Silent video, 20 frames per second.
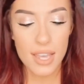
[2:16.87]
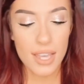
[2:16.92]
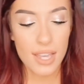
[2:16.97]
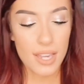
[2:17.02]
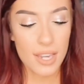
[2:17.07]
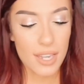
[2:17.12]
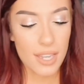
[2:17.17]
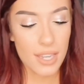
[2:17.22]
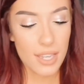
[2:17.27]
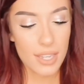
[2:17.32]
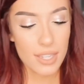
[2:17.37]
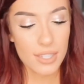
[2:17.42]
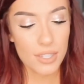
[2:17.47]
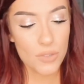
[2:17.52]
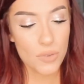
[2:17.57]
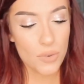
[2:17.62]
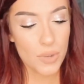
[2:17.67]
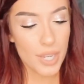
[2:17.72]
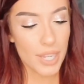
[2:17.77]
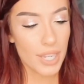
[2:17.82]
It is
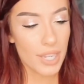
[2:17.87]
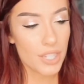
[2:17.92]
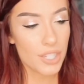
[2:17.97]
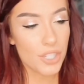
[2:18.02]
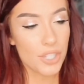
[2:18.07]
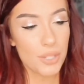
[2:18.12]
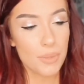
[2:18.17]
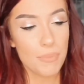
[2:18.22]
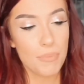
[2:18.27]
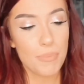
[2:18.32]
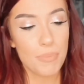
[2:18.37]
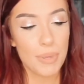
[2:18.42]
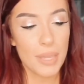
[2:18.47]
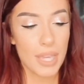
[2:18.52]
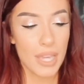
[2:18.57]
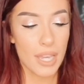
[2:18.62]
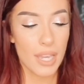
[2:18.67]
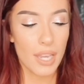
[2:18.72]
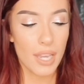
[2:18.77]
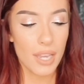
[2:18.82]
going to
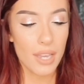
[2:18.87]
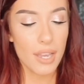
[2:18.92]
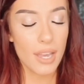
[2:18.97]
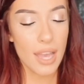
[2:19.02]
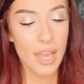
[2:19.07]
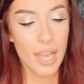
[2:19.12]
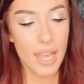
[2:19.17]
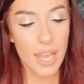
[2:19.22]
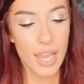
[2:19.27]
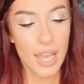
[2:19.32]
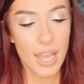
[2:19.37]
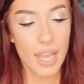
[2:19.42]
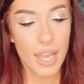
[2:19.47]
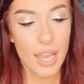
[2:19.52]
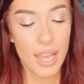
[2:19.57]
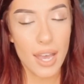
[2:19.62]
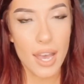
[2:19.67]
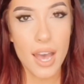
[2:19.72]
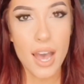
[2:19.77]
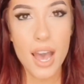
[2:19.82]
be
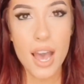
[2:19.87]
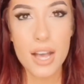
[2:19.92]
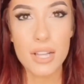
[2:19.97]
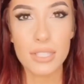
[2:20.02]
a